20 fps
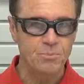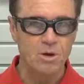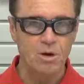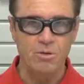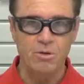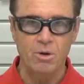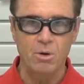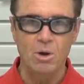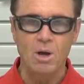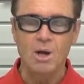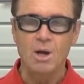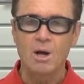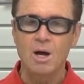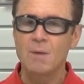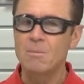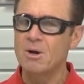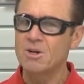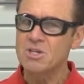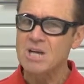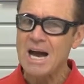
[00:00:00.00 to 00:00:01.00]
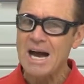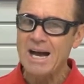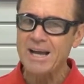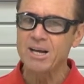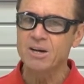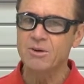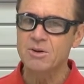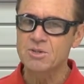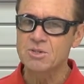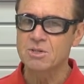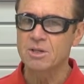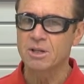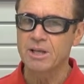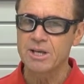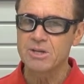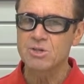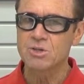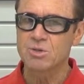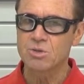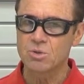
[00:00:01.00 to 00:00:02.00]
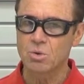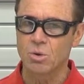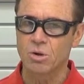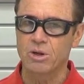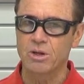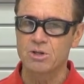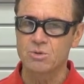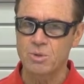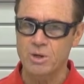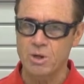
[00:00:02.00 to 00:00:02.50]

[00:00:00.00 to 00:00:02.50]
although a much higher installation torque is